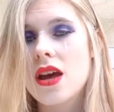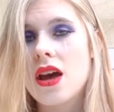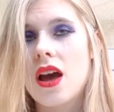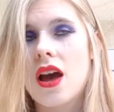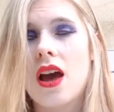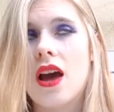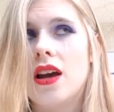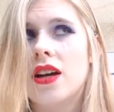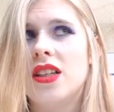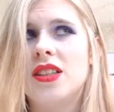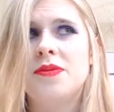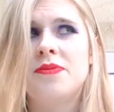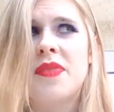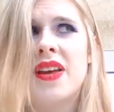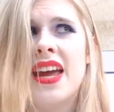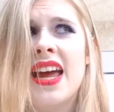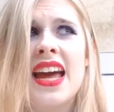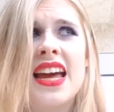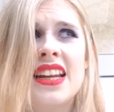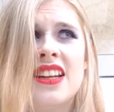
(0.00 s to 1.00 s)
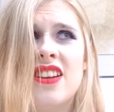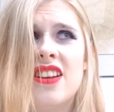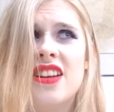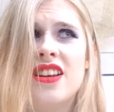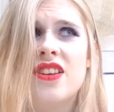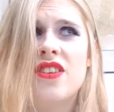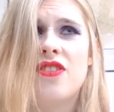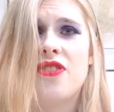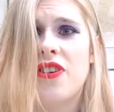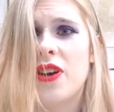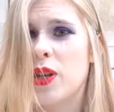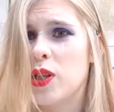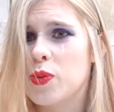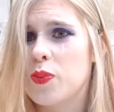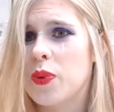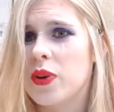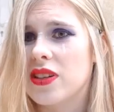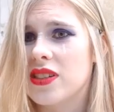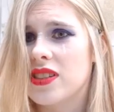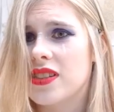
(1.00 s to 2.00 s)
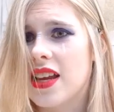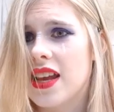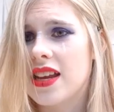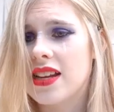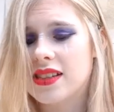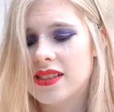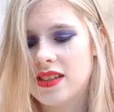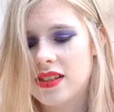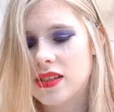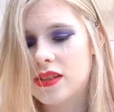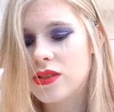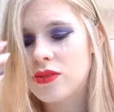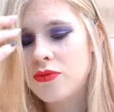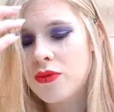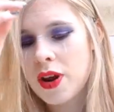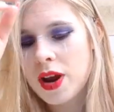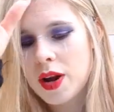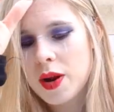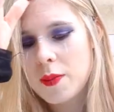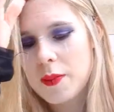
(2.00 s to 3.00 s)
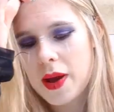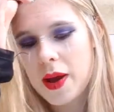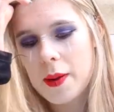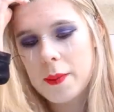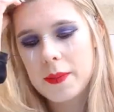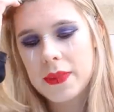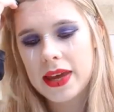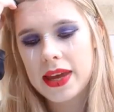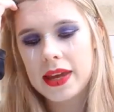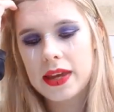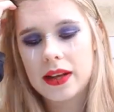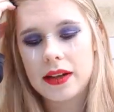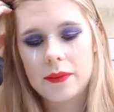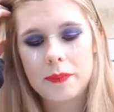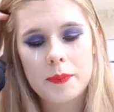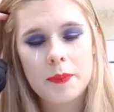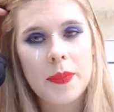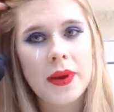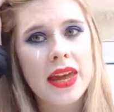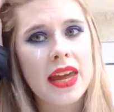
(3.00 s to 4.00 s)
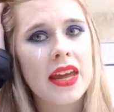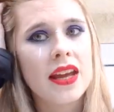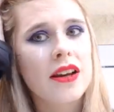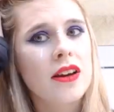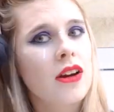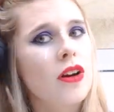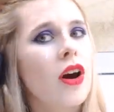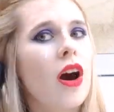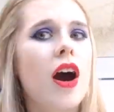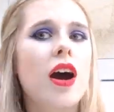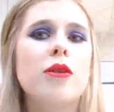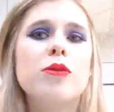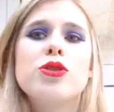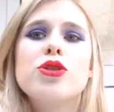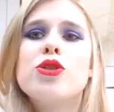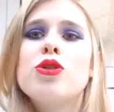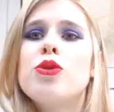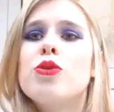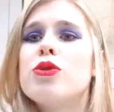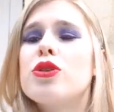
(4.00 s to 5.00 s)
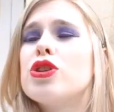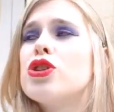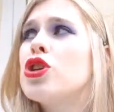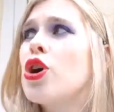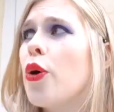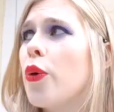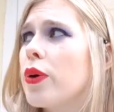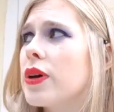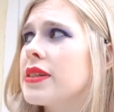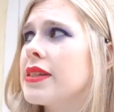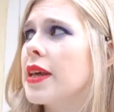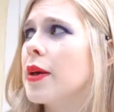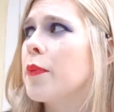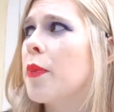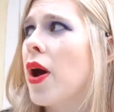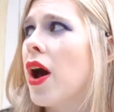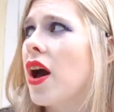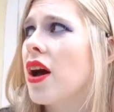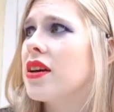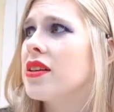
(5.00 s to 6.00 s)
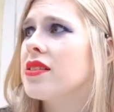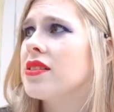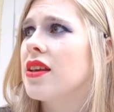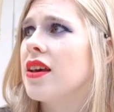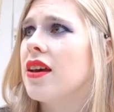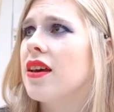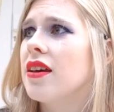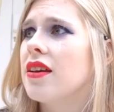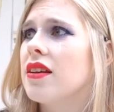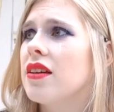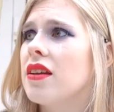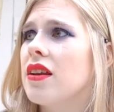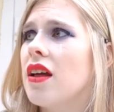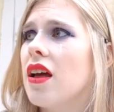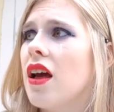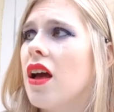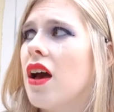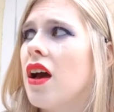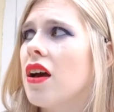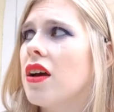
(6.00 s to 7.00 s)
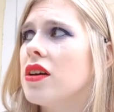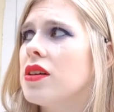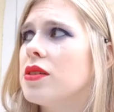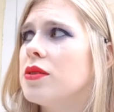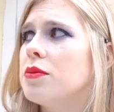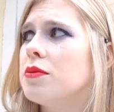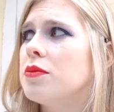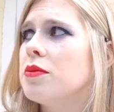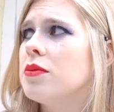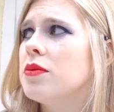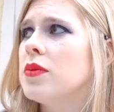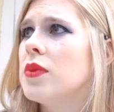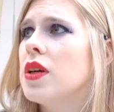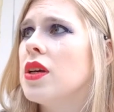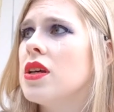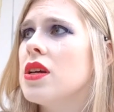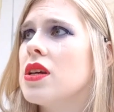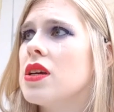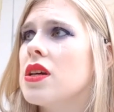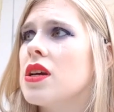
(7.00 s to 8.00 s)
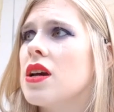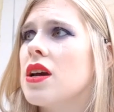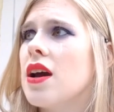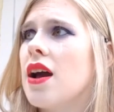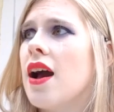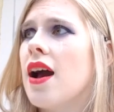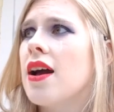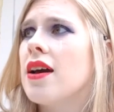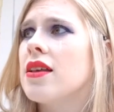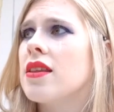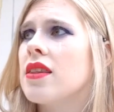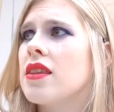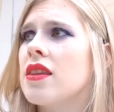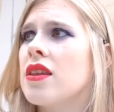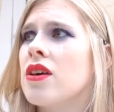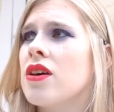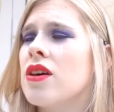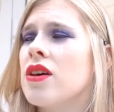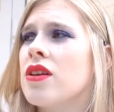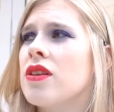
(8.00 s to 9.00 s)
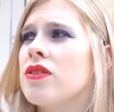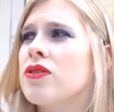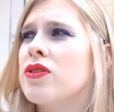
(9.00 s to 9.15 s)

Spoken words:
I had like Facebook statuses written about me being, I was called a toxic person, and that